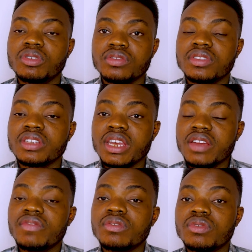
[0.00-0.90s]
because
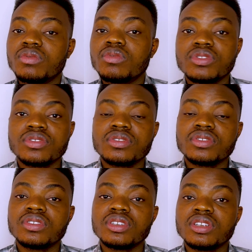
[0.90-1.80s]
everyone who want to
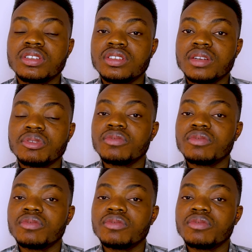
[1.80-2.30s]
study in Germany,